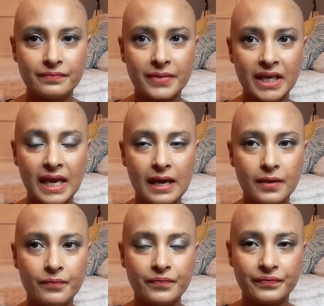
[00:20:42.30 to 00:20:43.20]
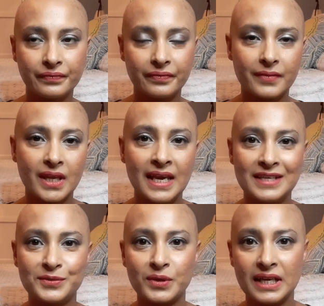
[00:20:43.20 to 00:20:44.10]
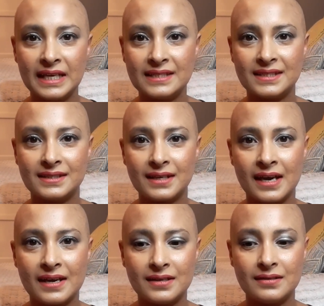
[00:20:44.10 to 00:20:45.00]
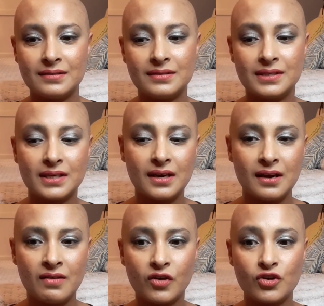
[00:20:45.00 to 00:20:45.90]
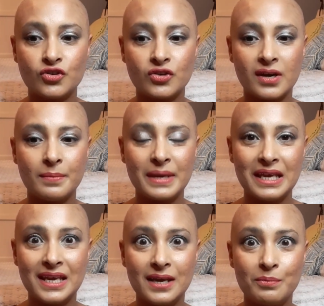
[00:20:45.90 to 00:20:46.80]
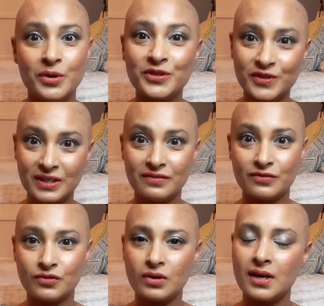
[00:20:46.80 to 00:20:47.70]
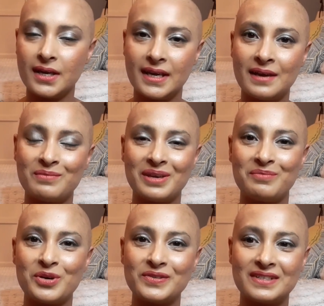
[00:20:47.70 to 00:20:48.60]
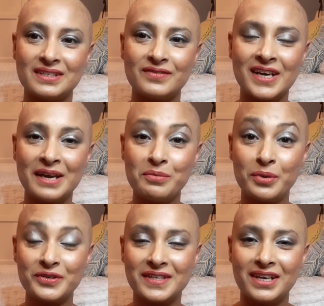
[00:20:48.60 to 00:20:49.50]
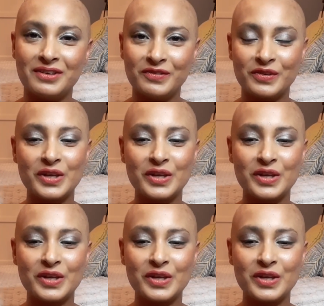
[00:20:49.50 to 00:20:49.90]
But yeah, it is what it is, and I've got to try and be positive. I am positive.